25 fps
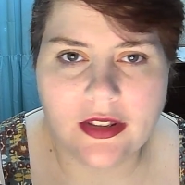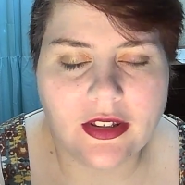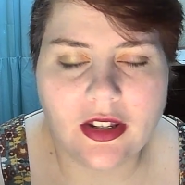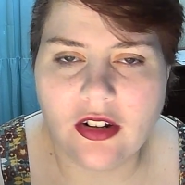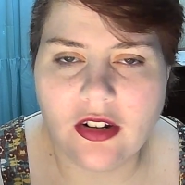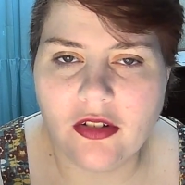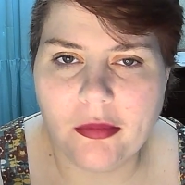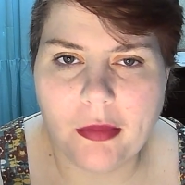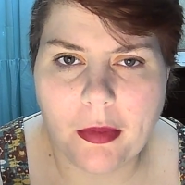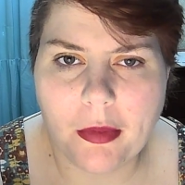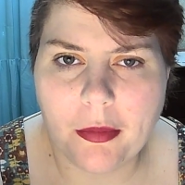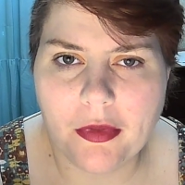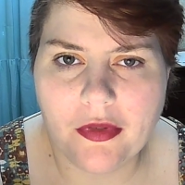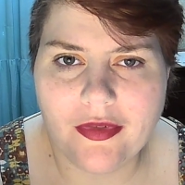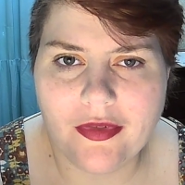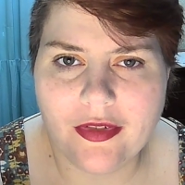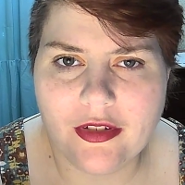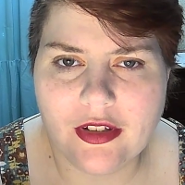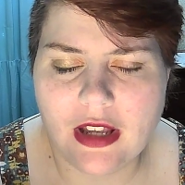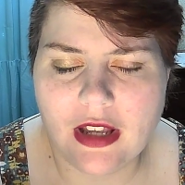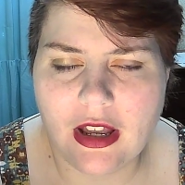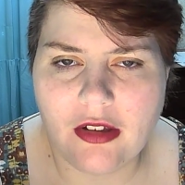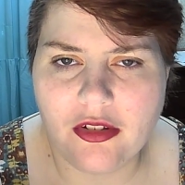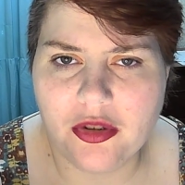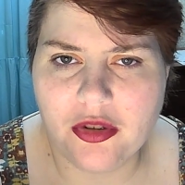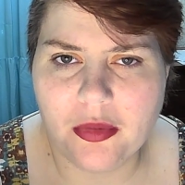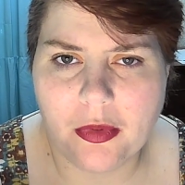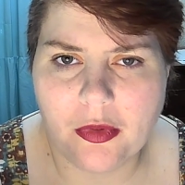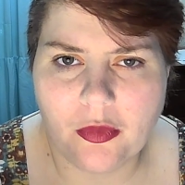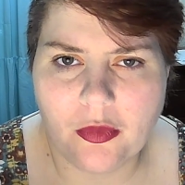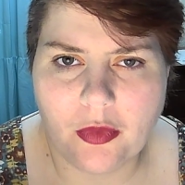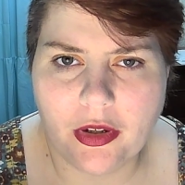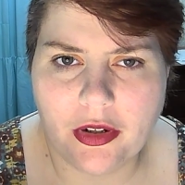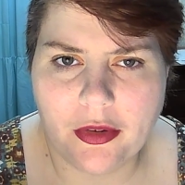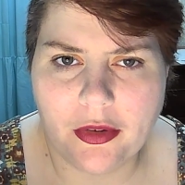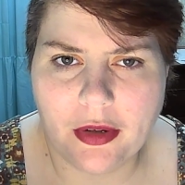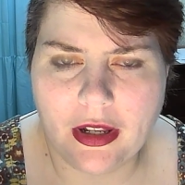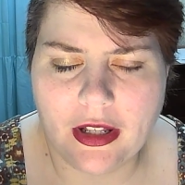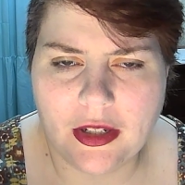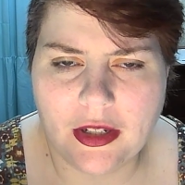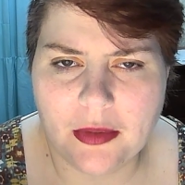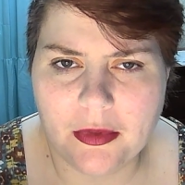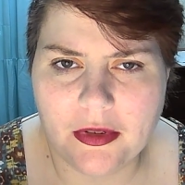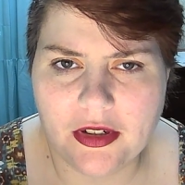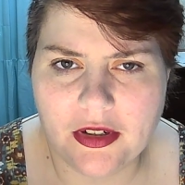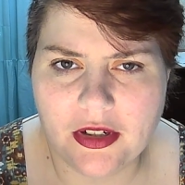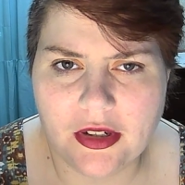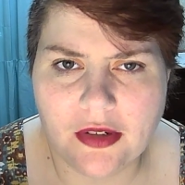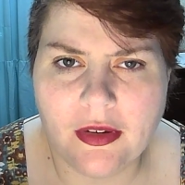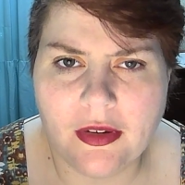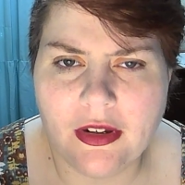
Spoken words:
I don't remember if it was Algebra 1 or Algebra 2.